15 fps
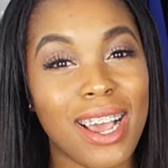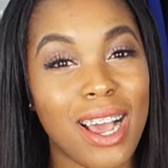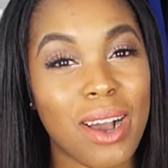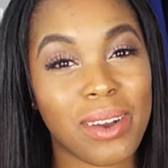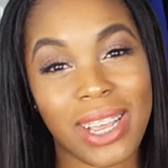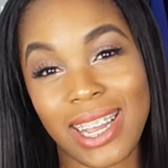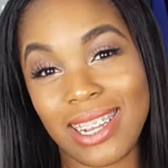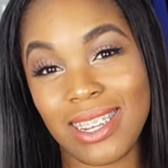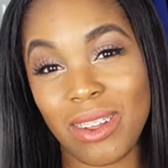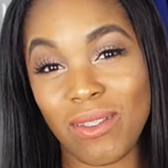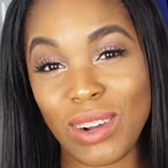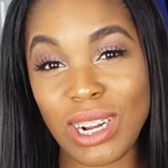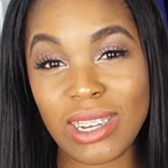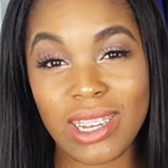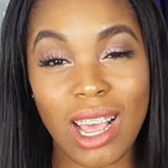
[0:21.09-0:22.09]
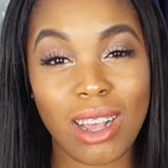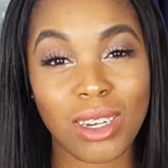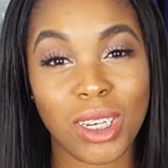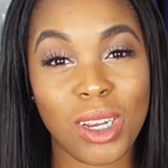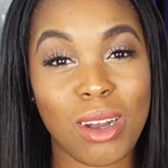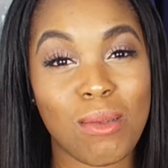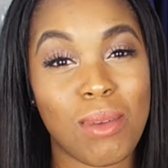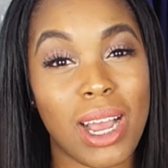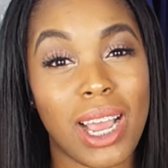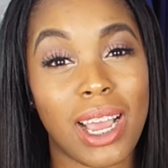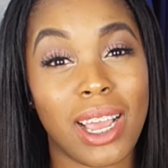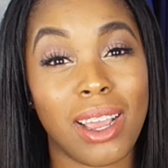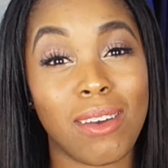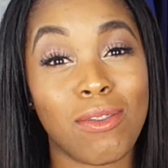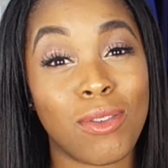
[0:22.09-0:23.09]
Okay, so first I'll show
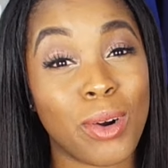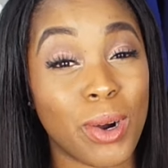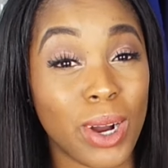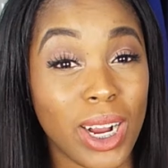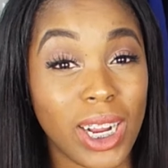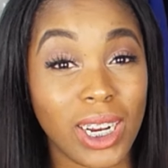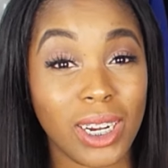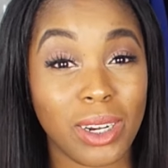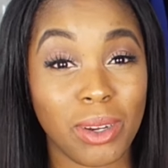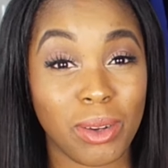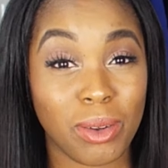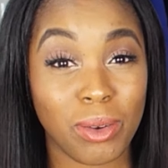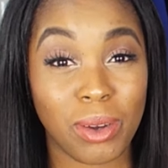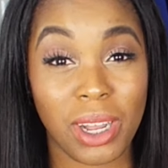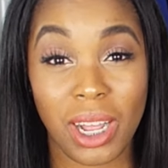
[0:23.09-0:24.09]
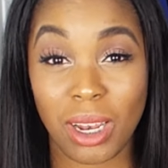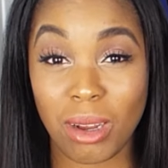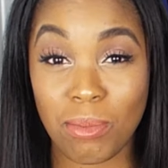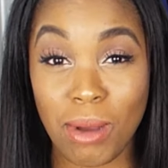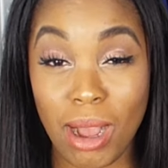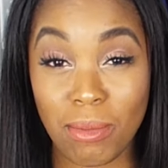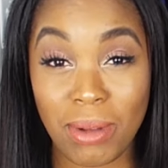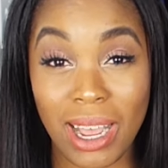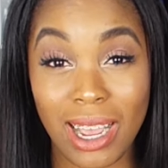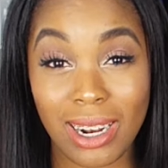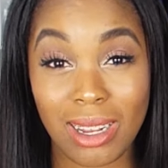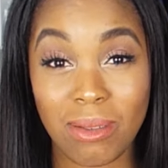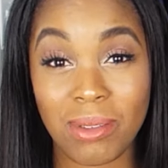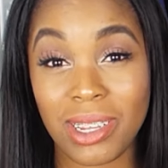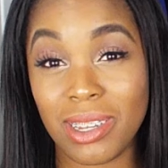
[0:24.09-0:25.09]
my four new ColourPop
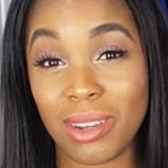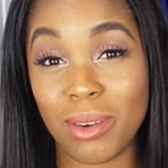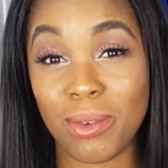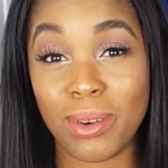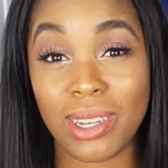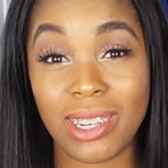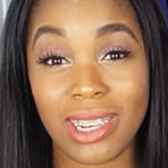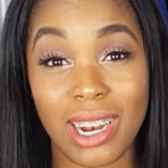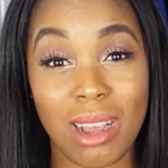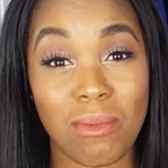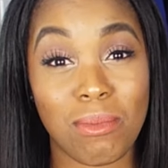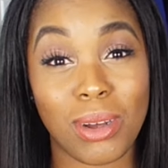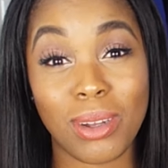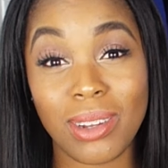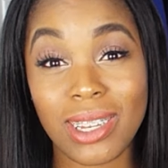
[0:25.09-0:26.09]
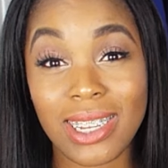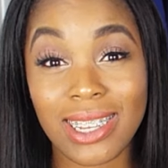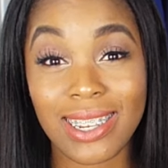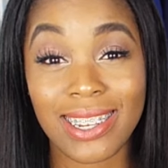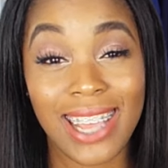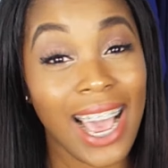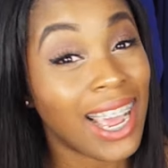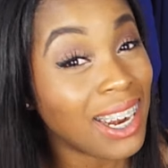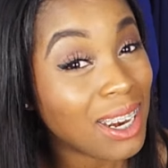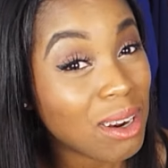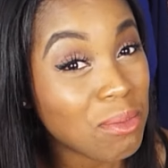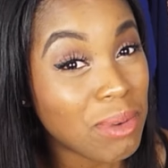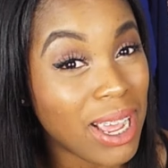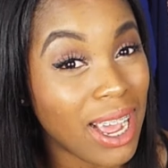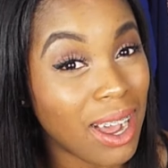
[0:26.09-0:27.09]
items. These are ones that I'm most excited
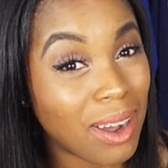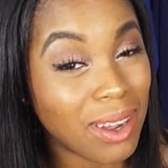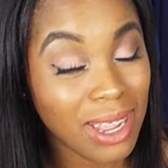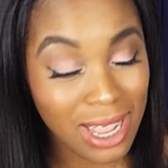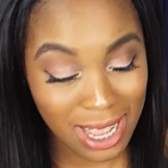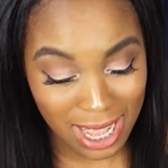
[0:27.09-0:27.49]
about.